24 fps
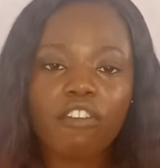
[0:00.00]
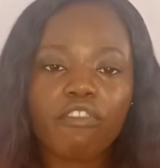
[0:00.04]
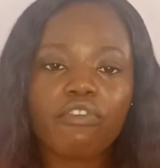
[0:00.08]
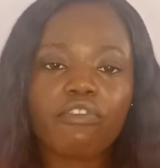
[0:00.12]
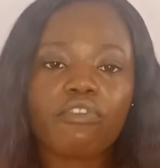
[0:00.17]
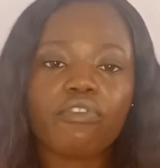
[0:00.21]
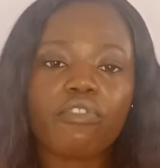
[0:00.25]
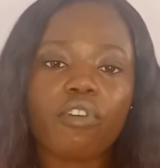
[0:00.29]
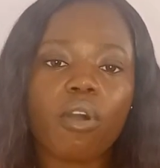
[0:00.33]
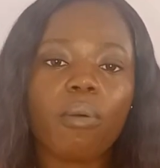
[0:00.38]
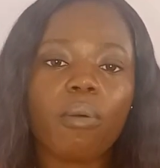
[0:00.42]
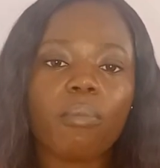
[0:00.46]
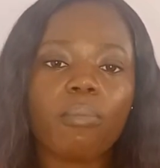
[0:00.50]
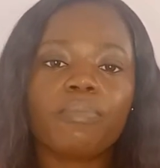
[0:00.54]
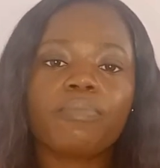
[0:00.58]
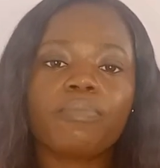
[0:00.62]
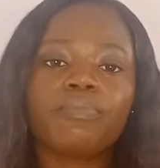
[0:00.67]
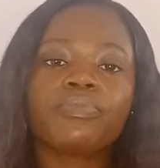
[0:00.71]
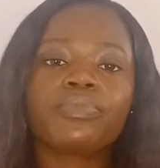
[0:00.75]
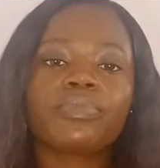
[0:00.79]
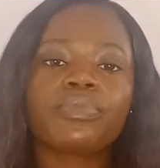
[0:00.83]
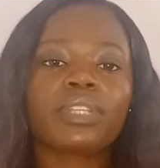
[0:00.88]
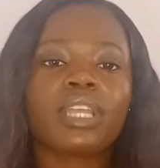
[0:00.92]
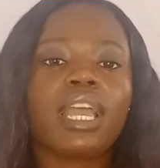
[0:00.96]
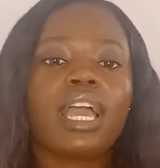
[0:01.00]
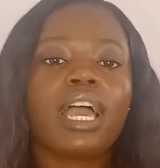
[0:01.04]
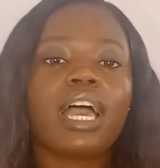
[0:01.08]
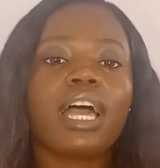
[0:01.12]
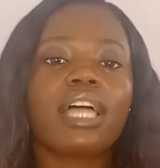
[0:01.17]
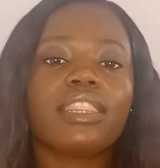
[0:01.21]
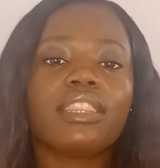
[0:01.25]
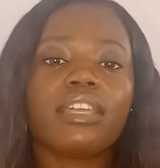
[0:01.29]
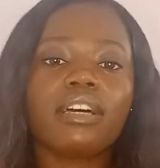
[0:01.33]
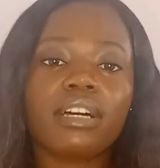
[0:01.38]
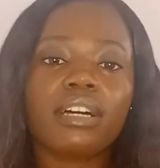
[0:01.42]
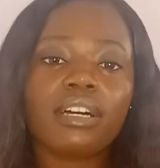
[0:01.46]
from
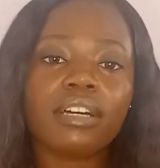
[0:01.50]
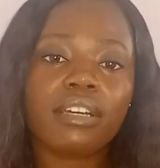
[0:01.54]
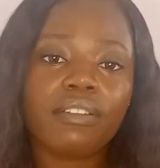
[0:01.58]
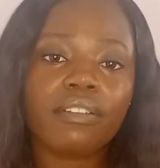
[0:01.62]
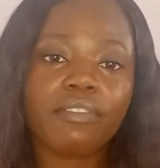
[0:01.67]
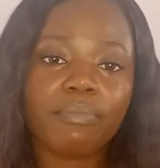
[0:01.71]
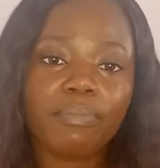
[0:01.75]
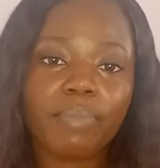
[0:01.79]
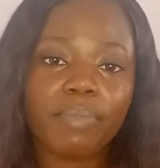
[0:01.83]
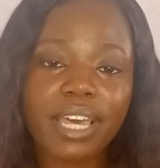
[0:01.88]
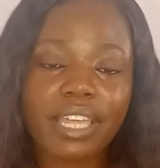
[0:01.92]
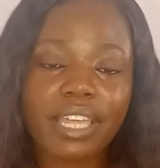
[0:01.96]
the birth